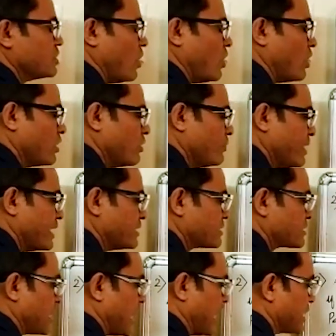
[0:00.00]

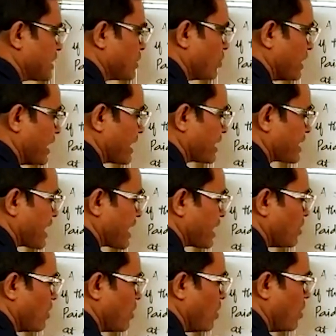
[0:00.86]
always
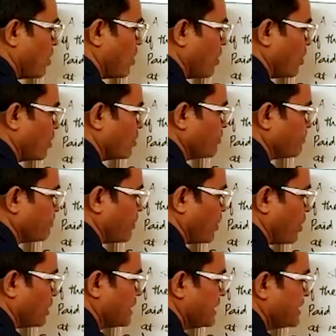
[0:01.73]
calculated on
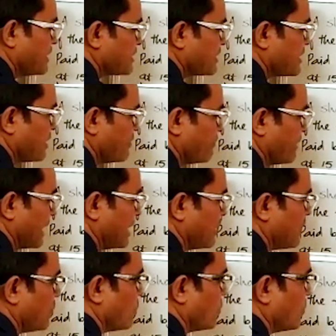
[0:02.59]
policy
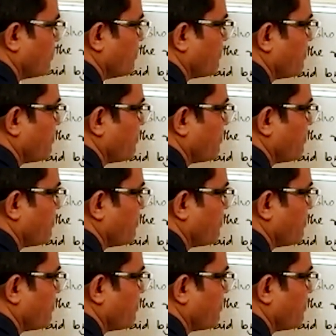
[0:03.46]
value.